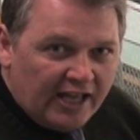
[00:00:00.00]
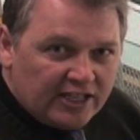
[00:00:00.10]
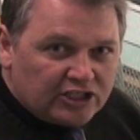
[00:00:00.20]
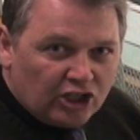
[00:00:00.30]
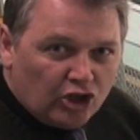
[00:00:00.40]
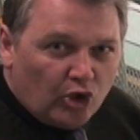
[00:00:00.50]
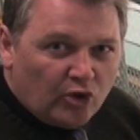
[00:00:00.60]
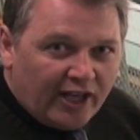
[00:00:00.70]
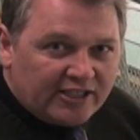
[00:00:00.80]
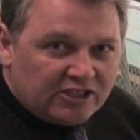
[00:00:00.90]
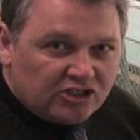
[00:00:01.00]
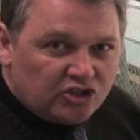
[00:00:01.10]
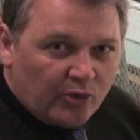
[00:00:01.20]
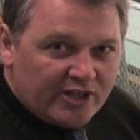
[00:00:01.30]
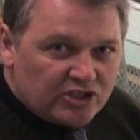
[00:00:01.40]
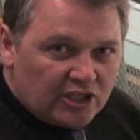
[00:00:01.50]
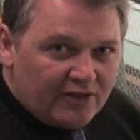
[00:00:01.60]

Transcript: is a low light situation.